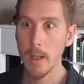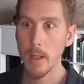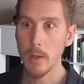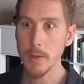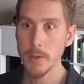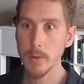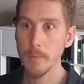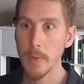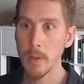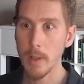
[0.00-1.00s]
Also,
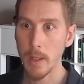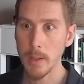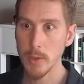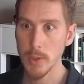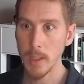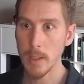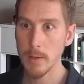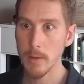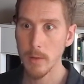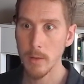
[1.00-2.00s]
I shared
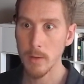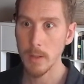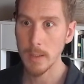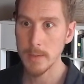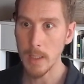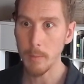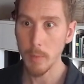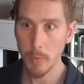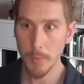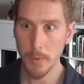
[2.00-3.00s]
example
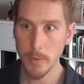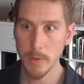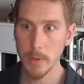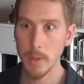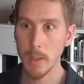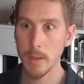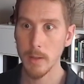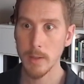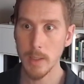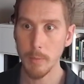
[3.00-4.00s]
proposal and
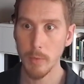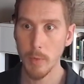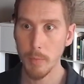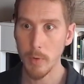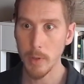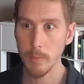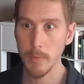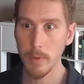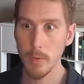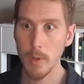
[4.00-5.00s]
example report with
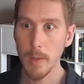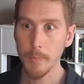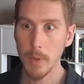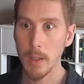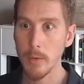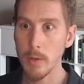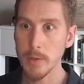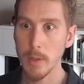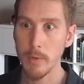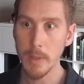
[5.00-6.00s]
you, and you also
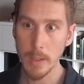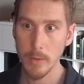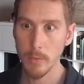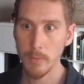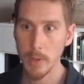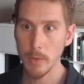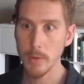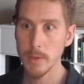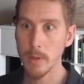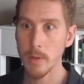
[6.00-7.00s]
have a link to
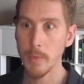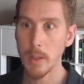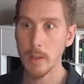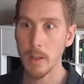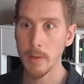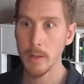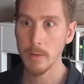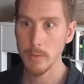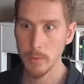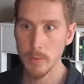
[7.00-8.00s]
videos that other
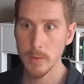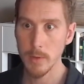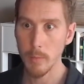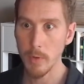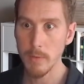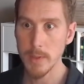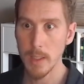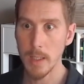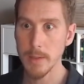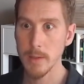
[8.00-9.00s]
students in the previous
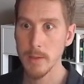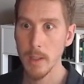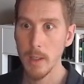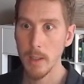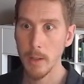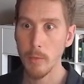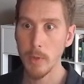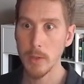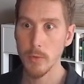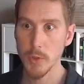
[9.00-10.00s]
classes
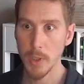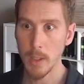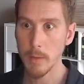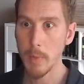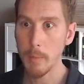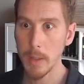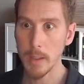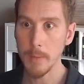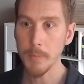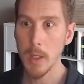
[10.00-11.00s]
agreed to share it publicly.